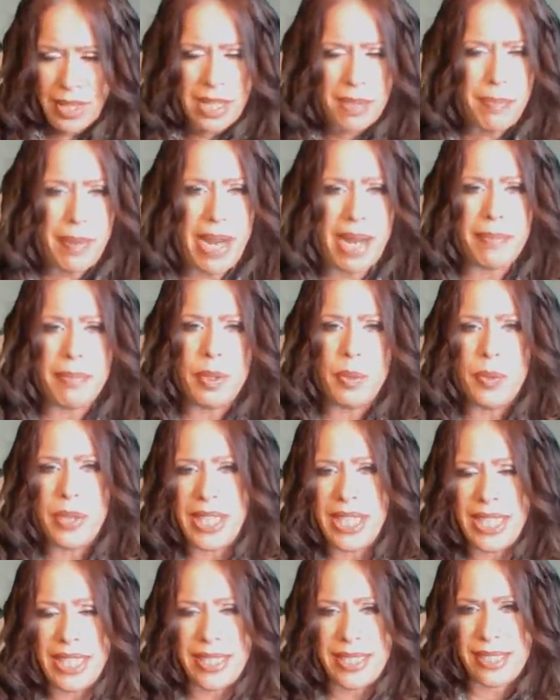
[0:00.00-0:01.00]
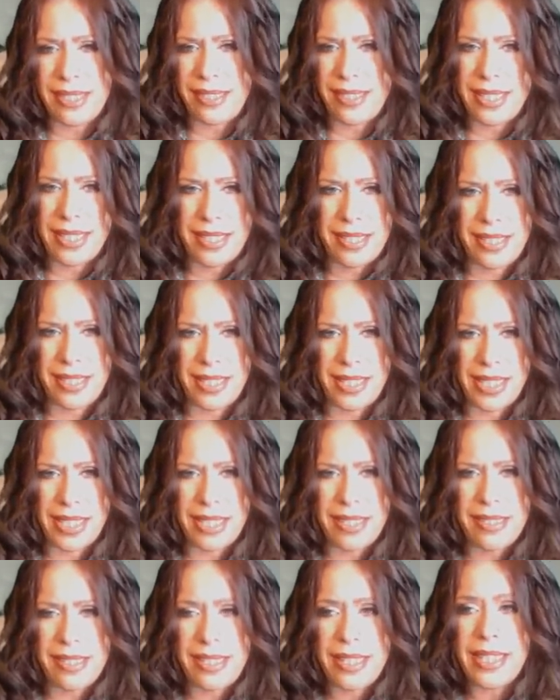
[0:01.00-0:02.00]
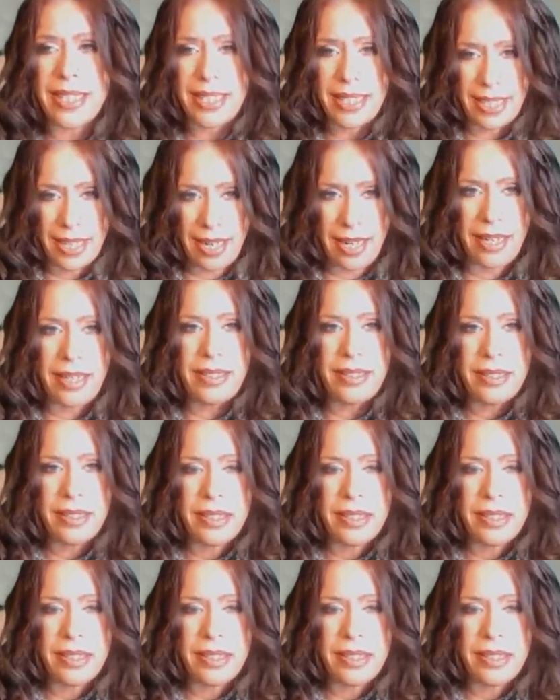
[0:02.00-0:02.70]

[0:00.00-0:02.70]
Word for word: Bobby, we need this, this, and this. Yeah.